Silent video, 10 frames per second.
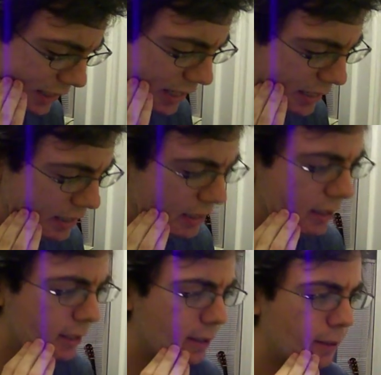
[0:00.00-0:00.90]
that.
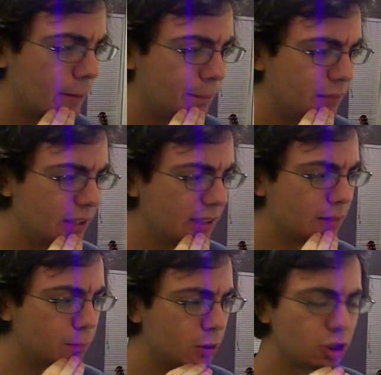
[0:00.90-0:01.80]
Yeah,
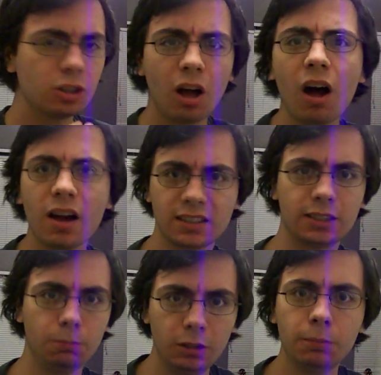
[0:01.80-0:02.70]
Bush
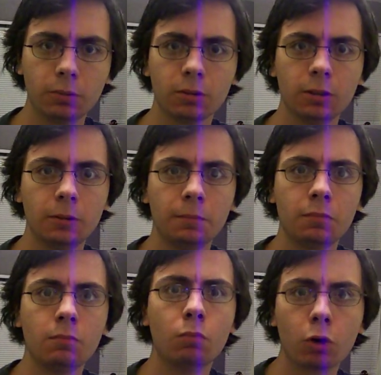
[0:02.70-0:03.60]
lost.
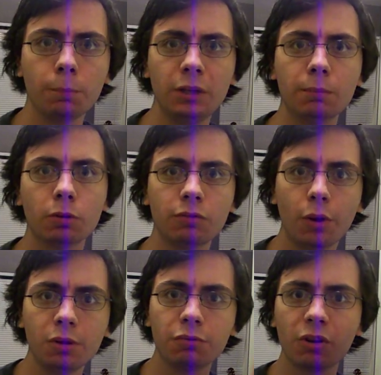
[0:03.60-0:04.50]
More people
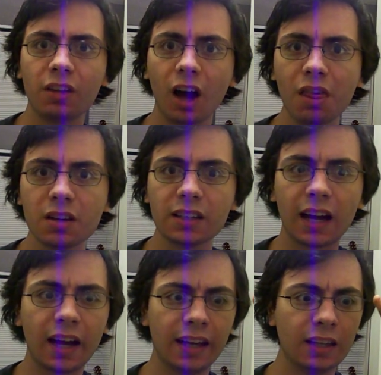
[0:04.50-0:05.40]
voted for the other
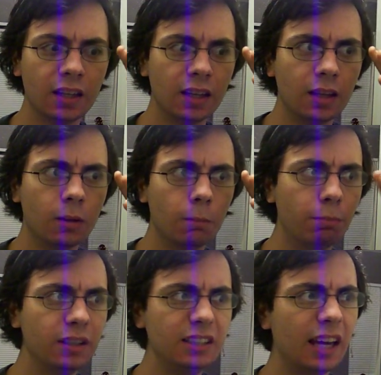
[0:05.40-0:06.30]
guy,
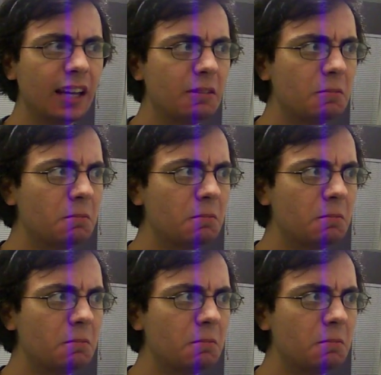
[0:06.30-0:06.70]
but yet